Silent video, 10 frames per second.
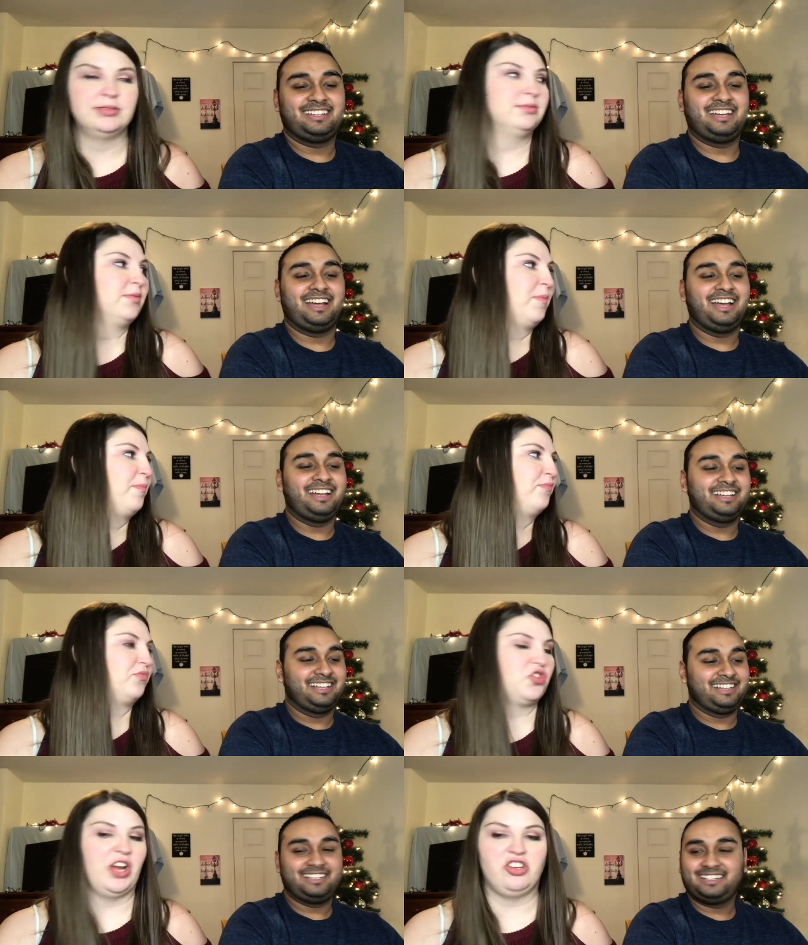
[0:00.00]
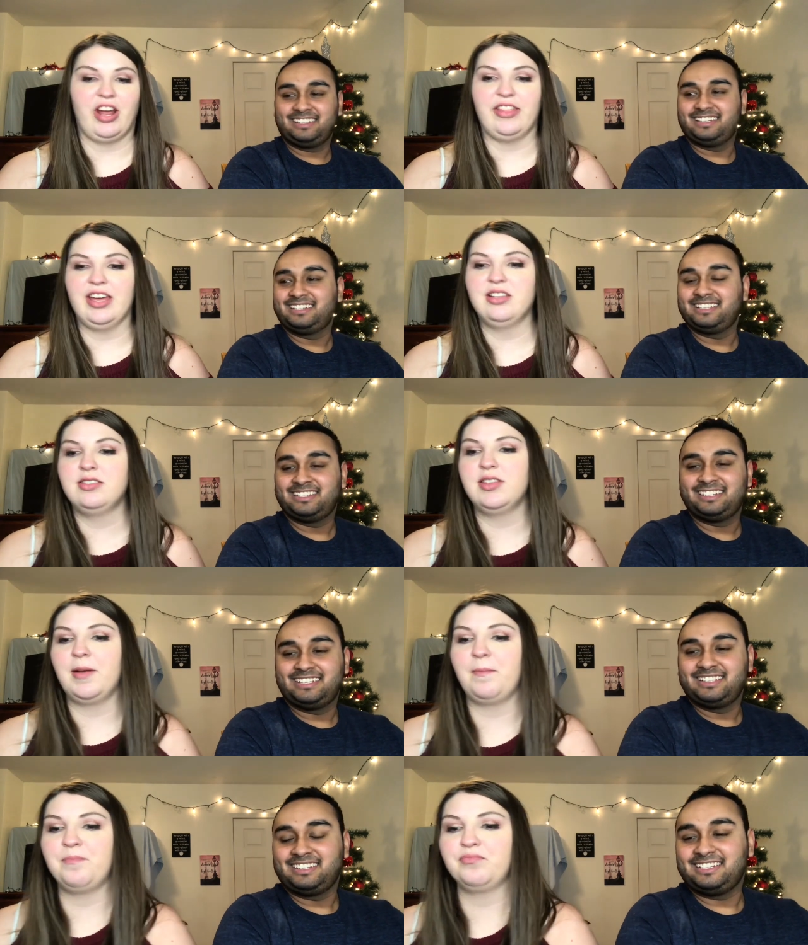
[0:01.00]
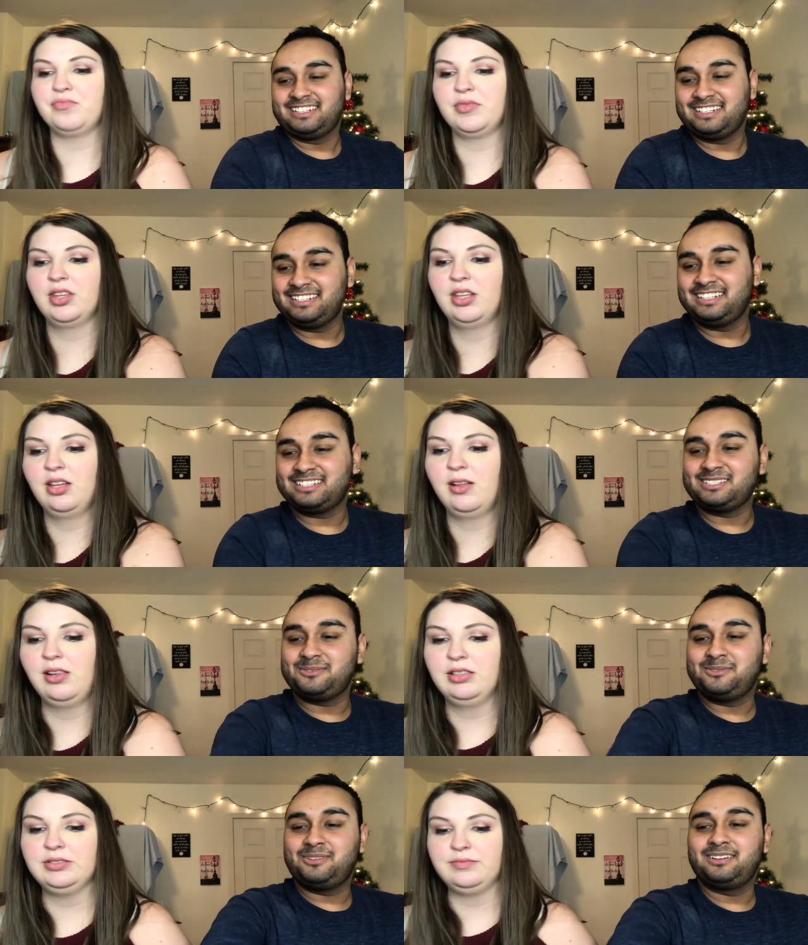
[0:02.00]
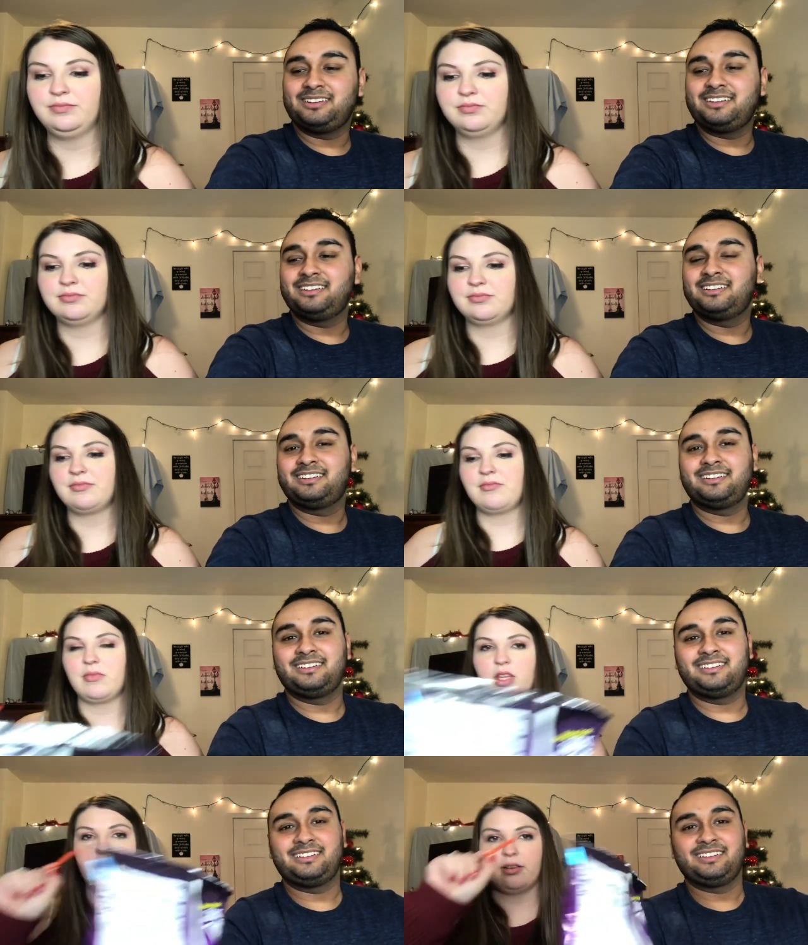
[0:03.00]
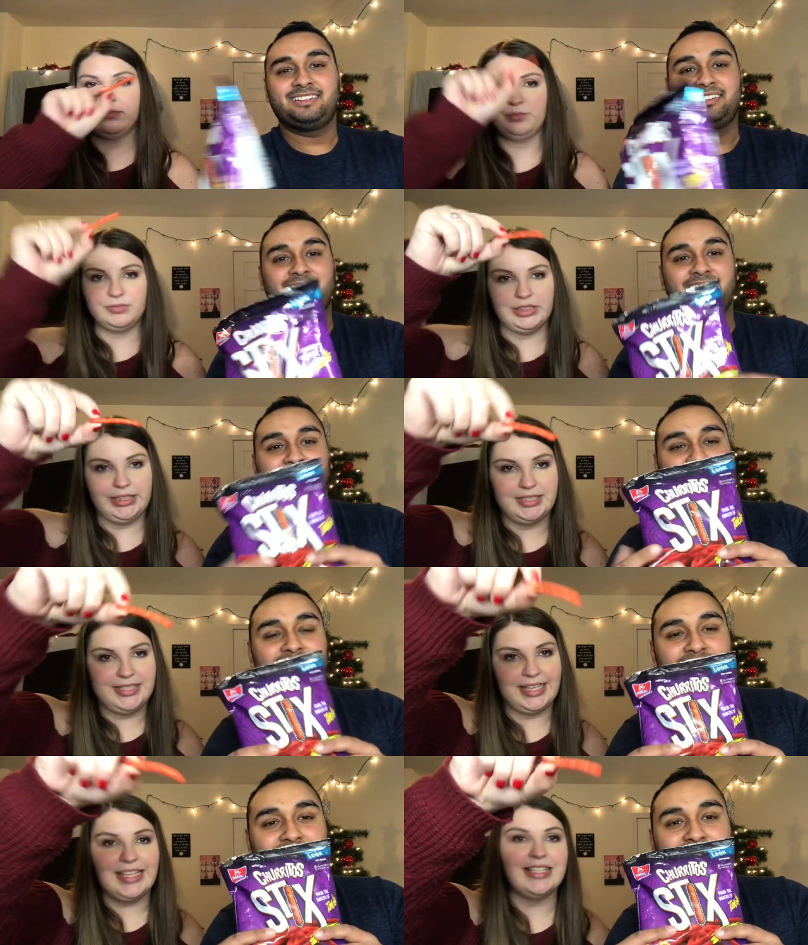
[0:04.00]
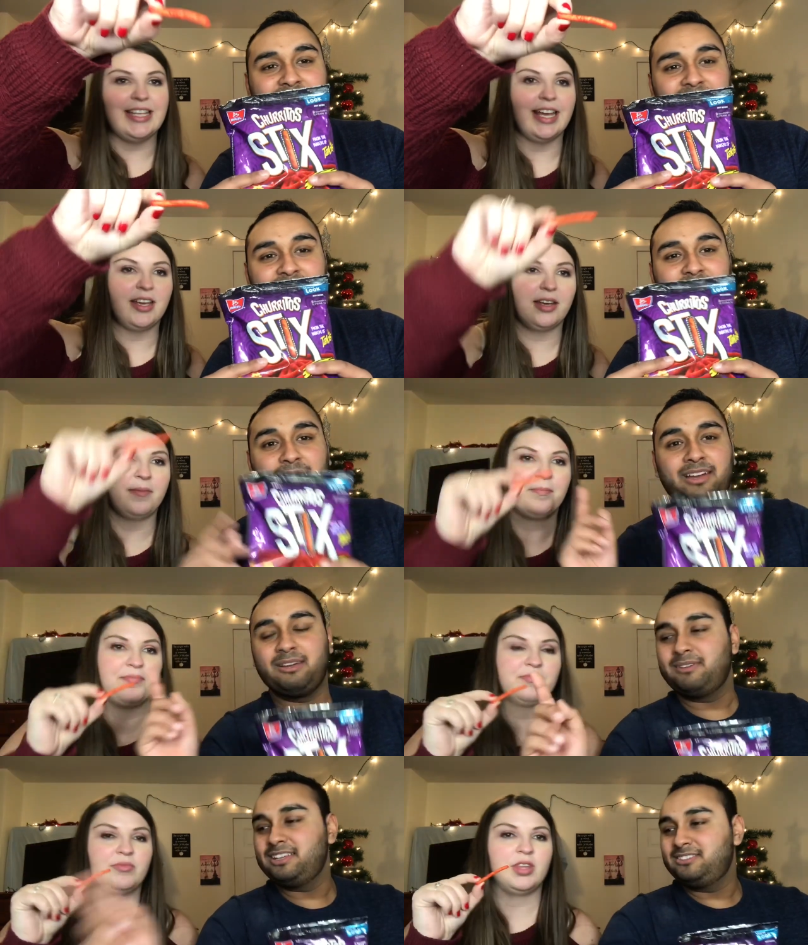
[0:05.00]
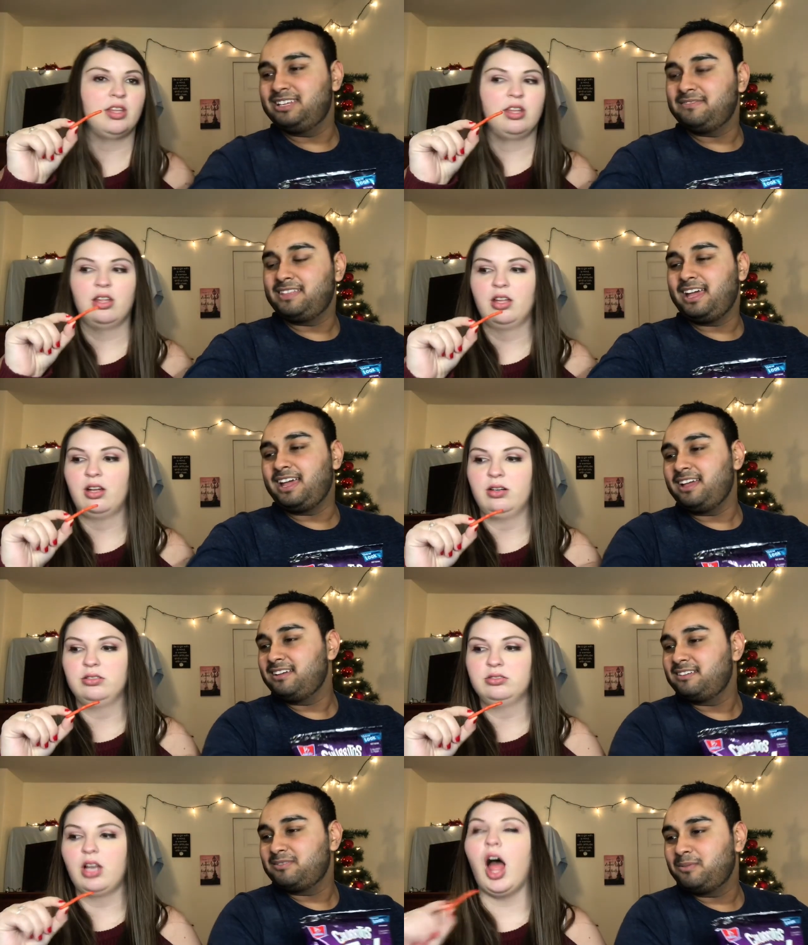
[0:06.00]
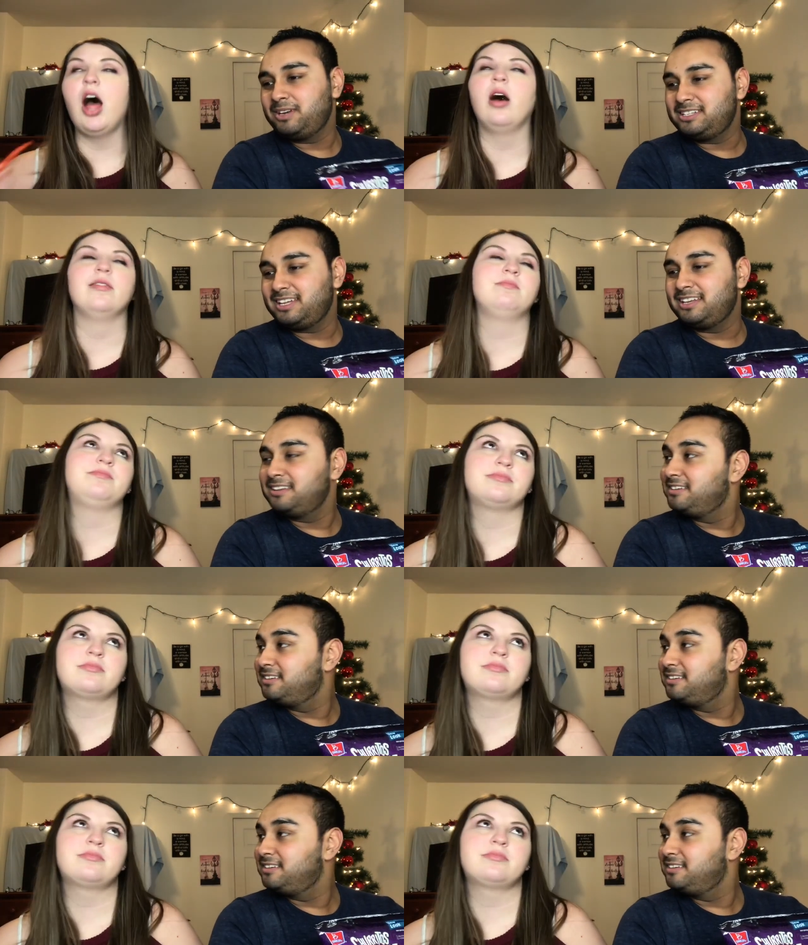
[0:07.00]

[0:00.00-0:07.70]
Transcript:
Speaker 1: Okay. Try try this. Next one.
Speaker 2: Little sticky stick. Wait, what did you give that? From one oh. to ten.